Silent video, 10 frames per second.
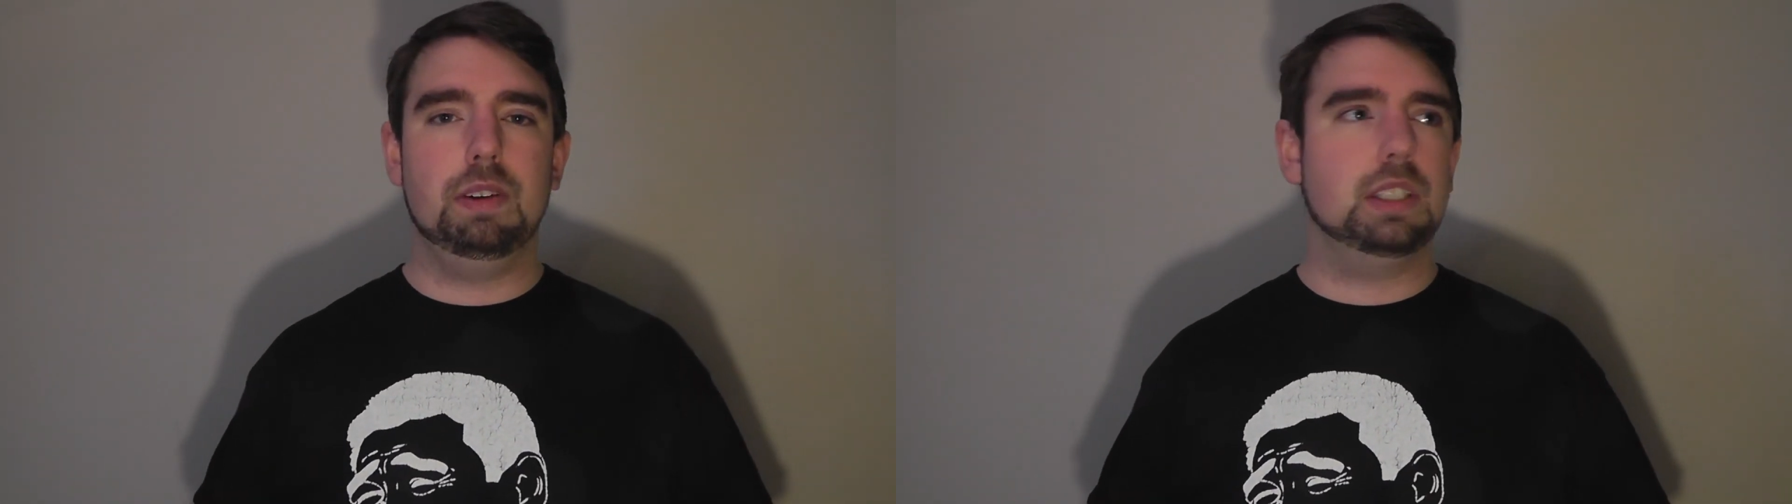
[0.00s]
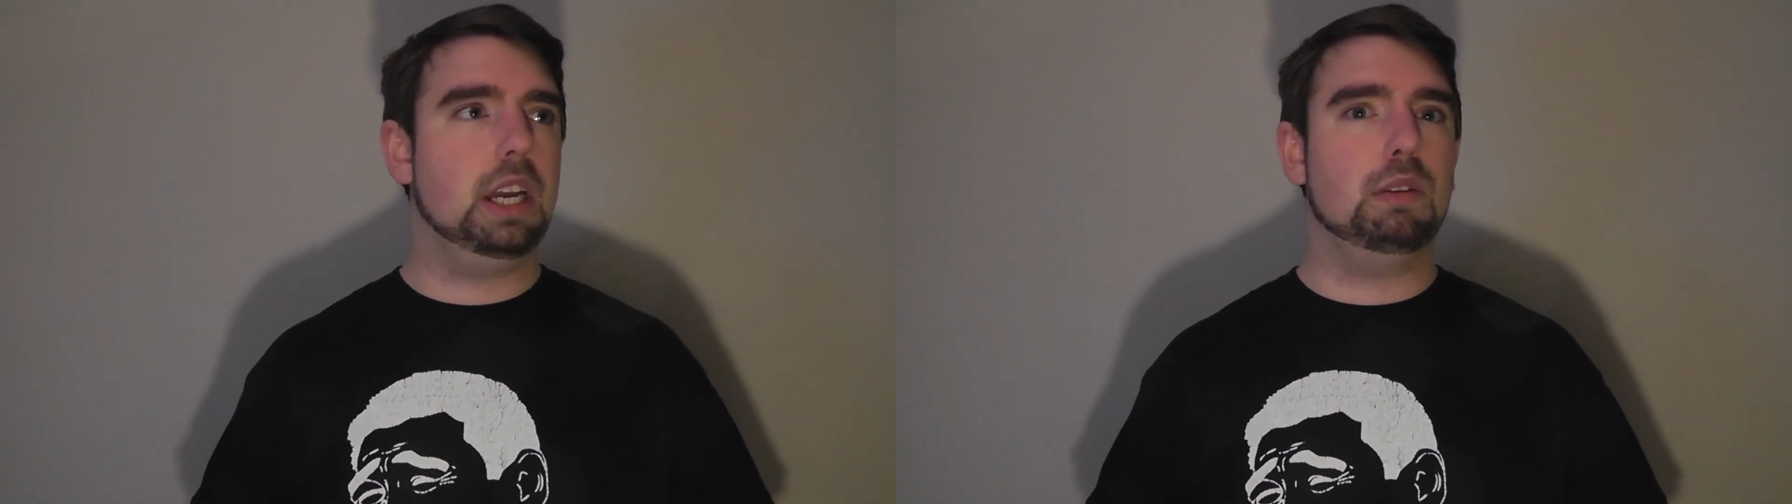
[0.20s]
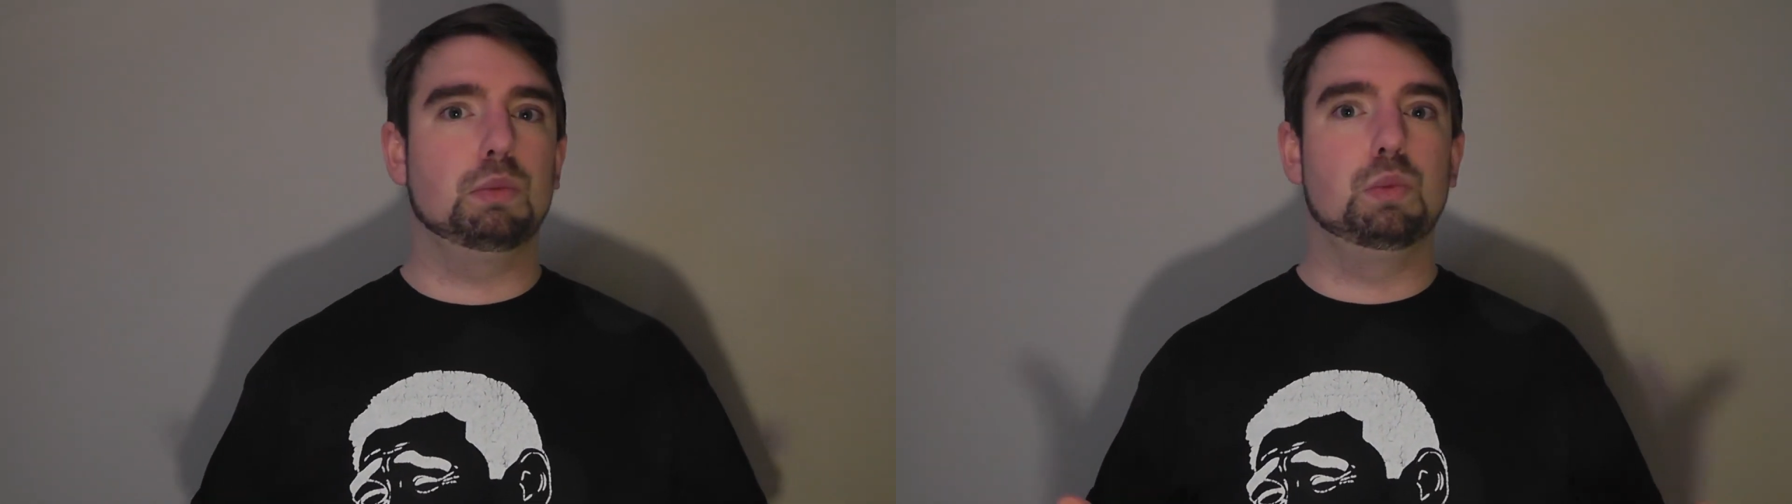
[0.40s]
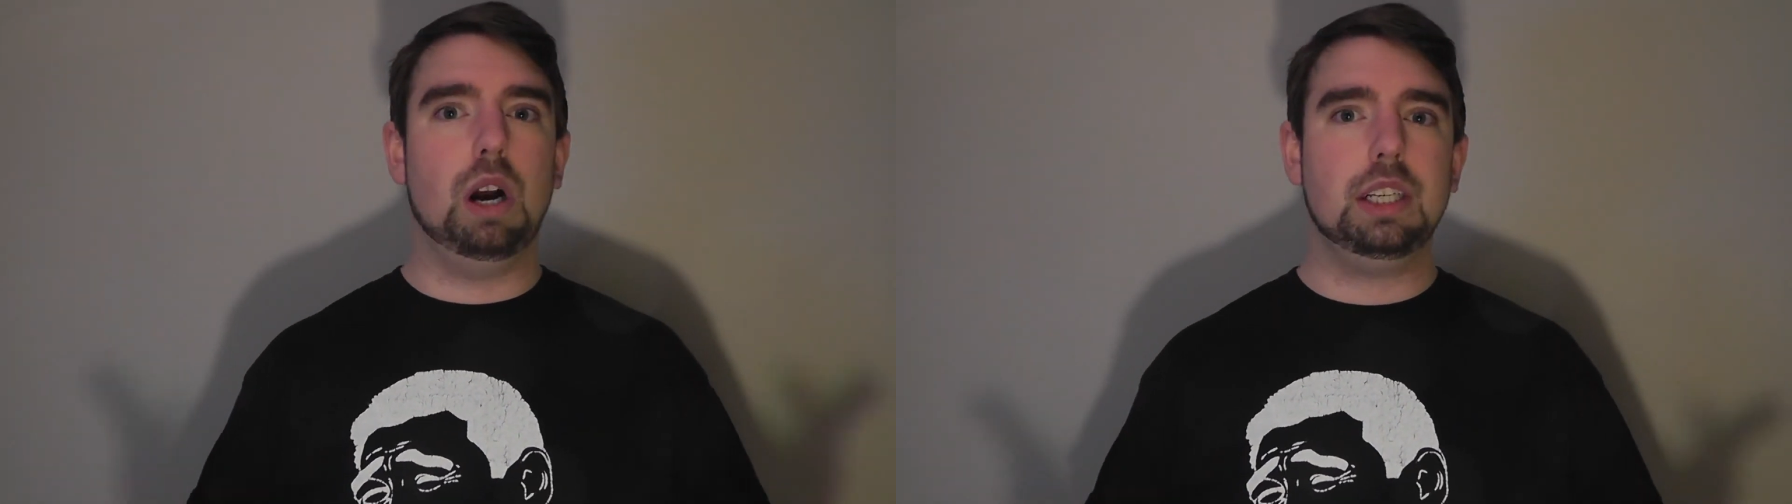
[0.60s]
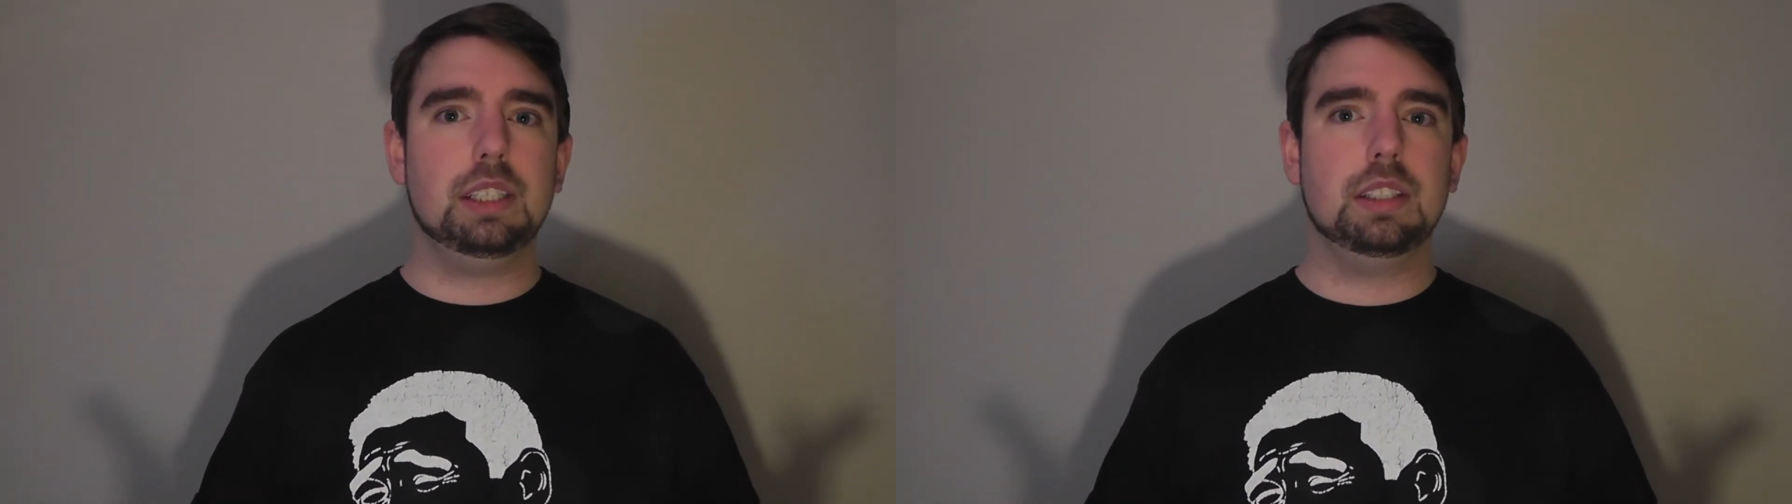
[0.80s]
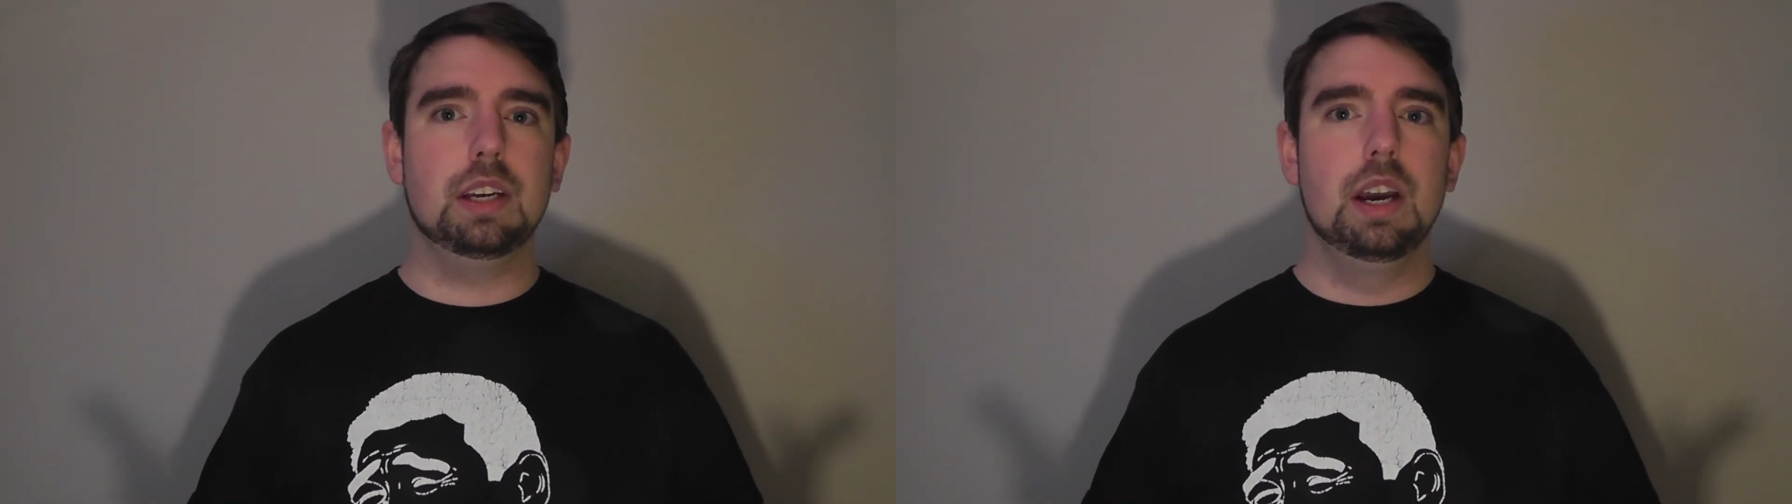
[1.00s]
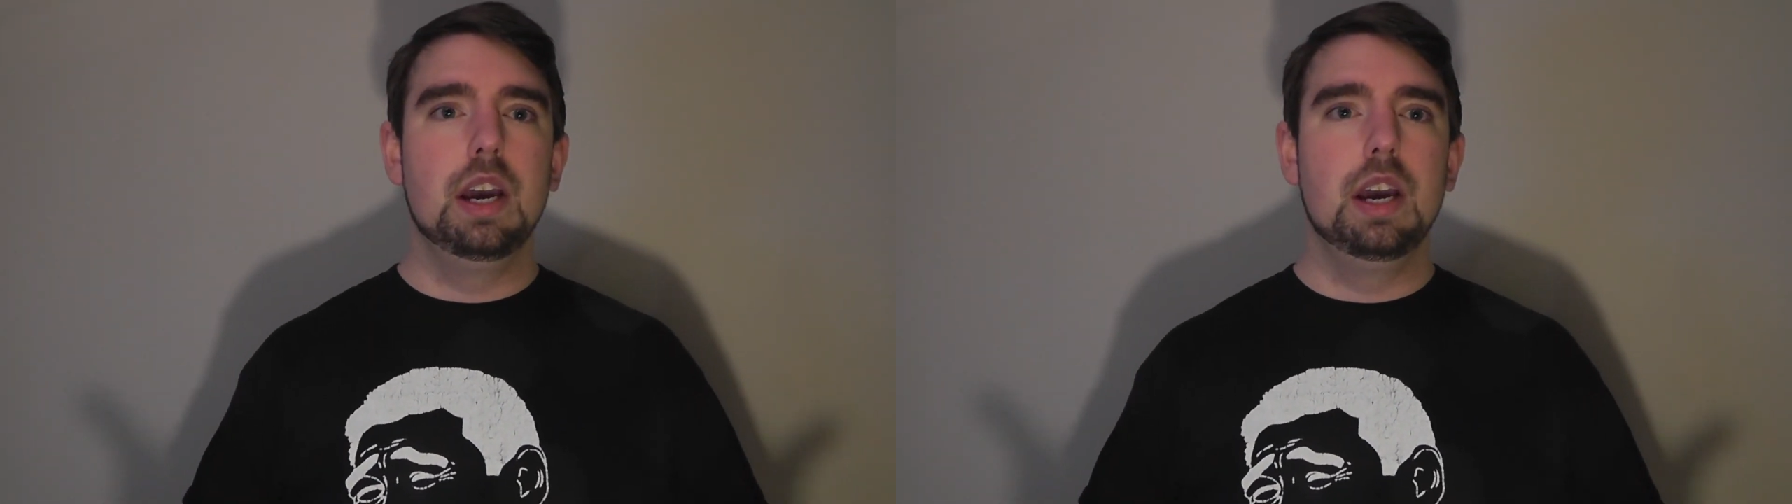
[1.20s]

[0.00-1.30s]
It's like rust